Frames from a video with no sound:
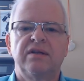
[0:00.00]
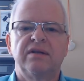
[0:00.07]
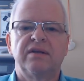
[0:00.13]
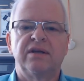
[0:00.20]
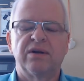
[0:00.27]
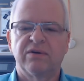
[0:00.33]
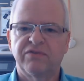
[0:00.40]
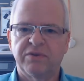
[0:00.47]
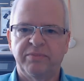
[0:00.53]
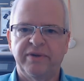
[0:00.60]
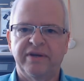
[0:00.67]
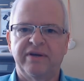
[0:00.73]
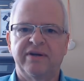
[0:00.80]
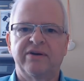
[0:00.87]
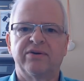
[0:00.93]
You don't have to
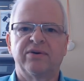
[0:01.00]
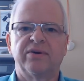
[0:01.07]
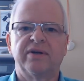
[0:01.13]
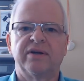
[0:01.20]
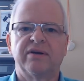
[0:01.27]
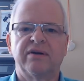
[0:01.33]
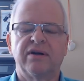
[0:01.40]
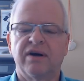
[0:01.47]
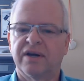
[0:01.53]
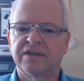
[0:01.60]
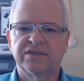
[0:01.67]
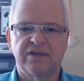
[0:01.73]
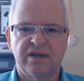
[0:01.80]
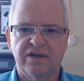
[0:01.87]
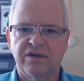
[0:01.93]
be a hero here. God
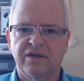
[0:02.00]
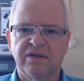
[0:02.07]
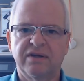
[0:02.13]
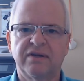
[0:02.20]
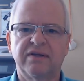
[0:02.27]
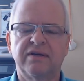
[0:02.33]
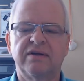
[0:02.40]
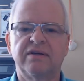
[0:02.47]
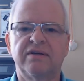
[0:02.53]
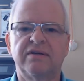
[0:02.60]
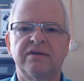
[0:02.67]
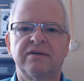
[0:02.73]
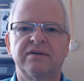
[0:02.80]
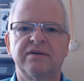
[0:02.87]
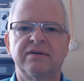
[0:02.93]
is not going to
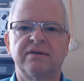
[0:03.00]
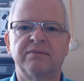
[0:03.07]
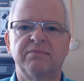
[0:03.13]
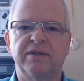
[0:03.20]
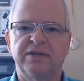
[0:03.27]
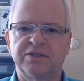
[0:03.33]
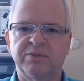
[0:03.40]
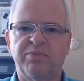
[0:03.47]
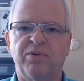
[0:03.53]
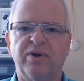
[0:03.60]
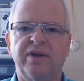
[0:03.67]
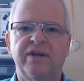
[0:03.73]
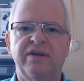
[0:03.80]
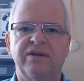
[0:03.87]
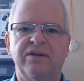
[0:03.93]
be
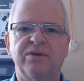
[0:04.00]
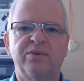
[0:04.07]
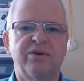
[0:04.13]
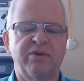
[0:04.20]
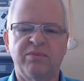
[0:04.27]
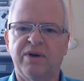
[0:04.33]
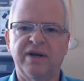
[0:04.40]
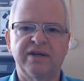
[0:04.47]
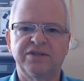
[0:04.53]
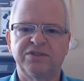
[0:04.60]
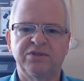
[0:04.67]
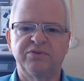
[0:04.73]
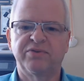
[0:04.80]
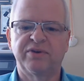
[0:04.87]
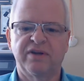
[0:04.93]
disappointed in you or admonish
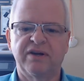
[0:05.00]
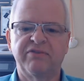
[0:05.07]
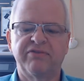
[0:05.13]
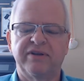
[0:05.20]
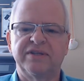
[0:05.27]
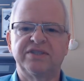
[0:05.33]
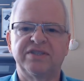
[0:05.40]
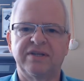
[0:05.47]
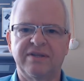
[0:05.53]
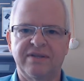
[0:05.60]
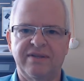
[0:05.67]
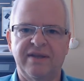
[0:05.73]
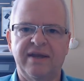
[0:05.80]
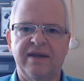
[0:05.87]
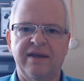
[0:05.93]
you for not finishing the
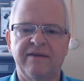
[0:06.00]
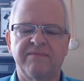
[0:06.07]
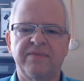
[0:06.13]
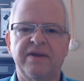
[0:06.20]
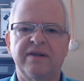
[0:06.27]
day.